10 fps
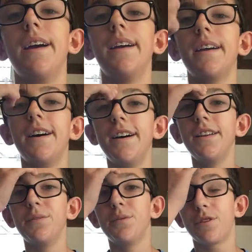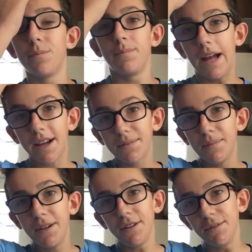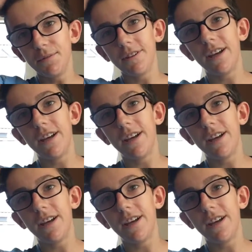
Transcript: Hey guys, welcome back to my YouTube